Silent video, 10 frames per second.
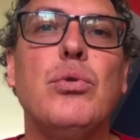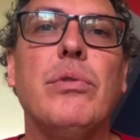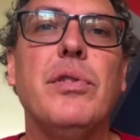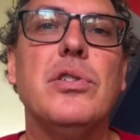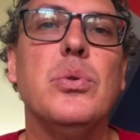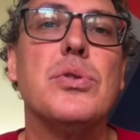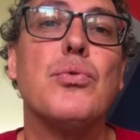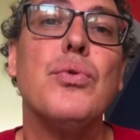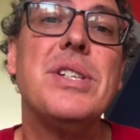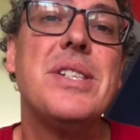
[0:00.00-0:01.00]
to refer to as
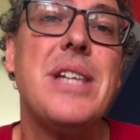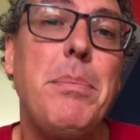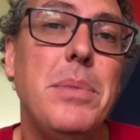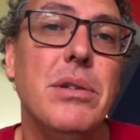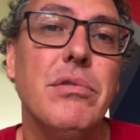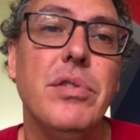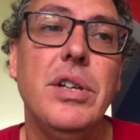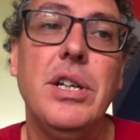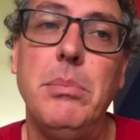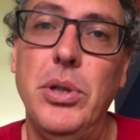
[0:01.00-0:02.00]
receptive
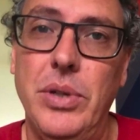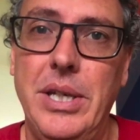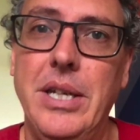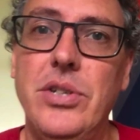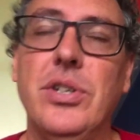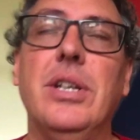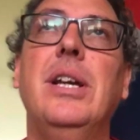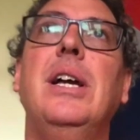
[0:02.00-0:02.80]
communication.